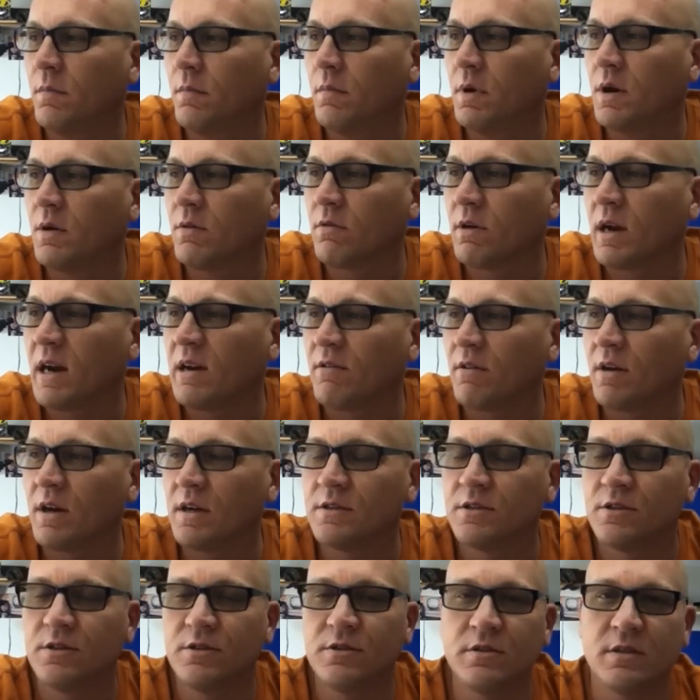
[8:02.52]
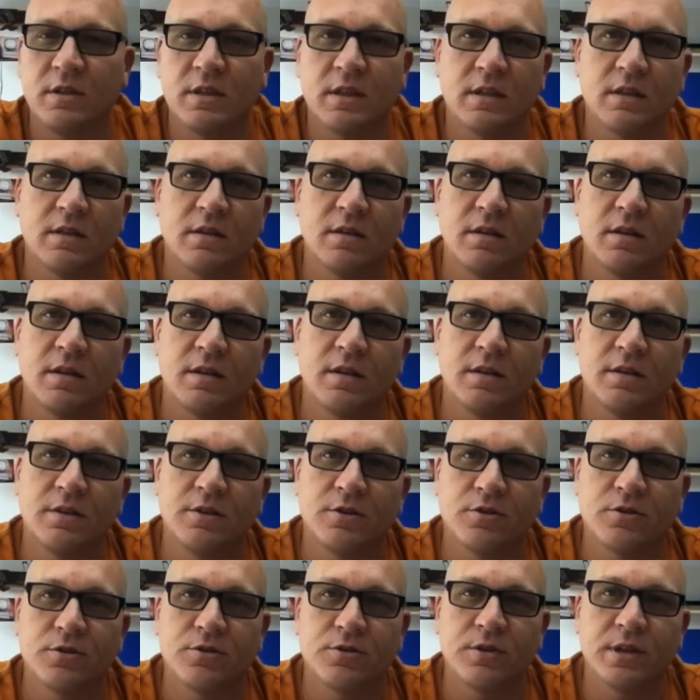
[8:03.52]
but rat rods usually contend in
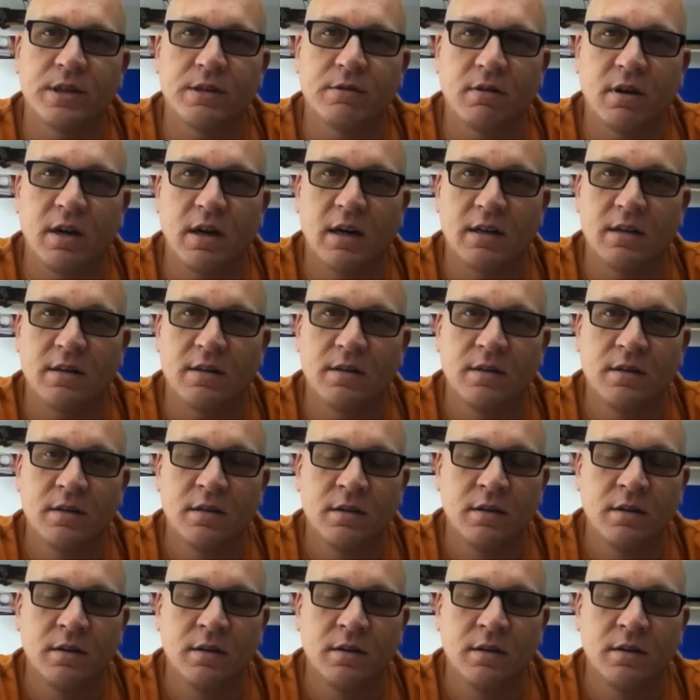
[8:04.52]
your street rod